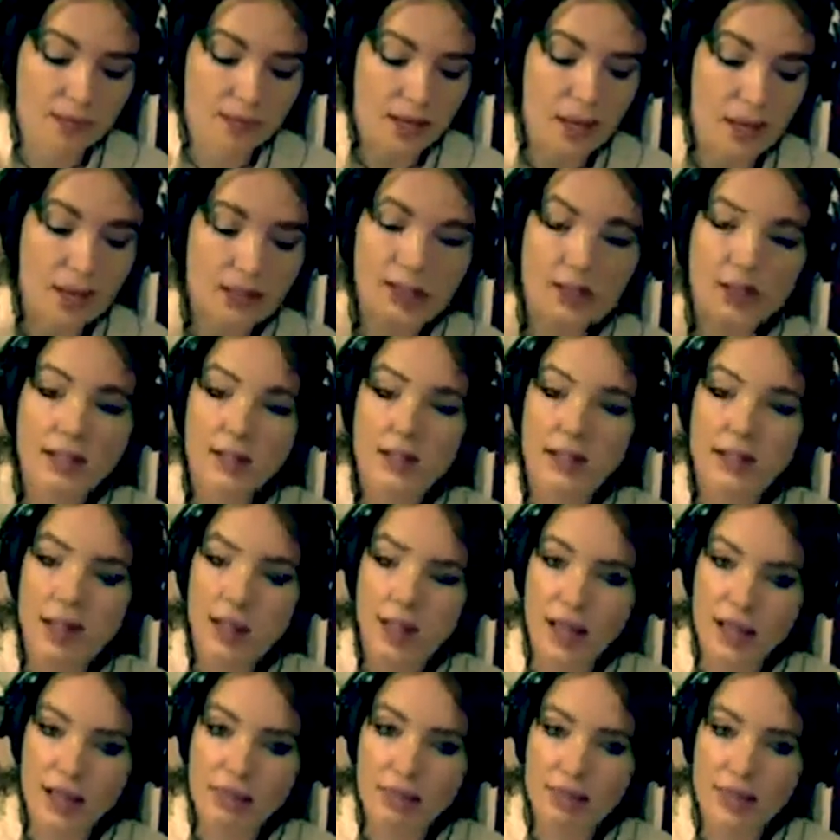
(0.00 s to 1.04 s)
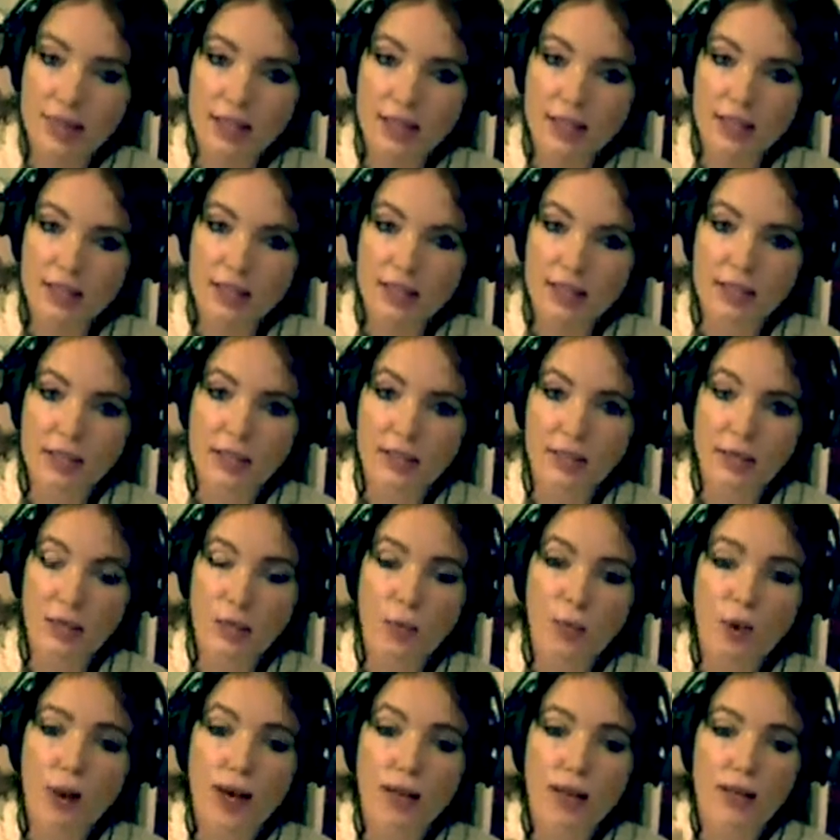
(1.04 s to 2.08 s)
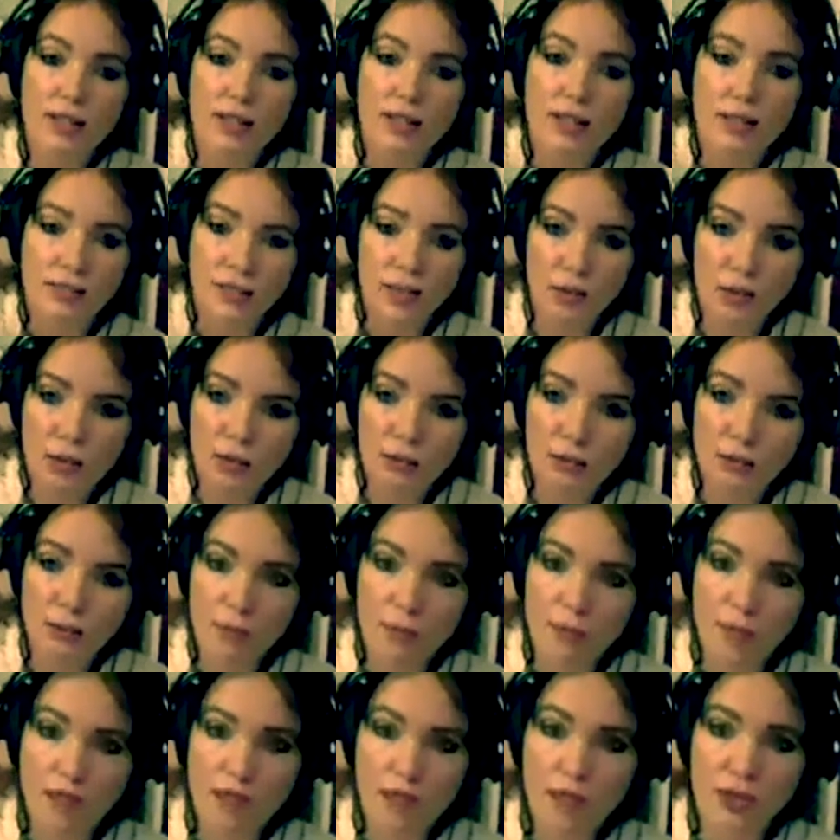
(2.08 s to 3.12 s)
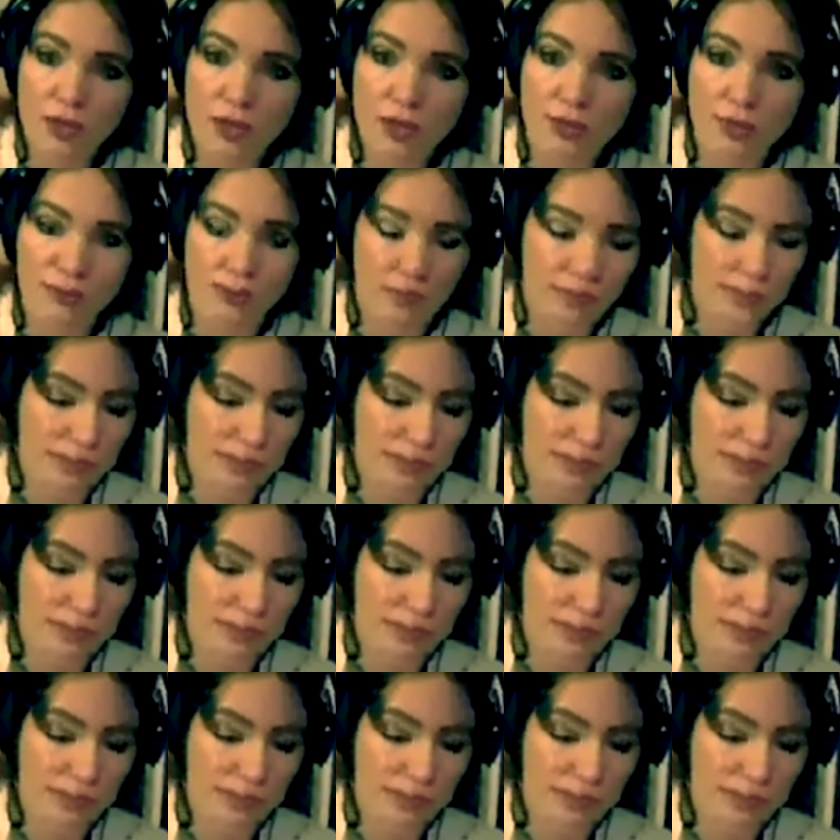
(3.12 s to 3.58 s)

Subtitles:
asking the ancestors for ways, for information.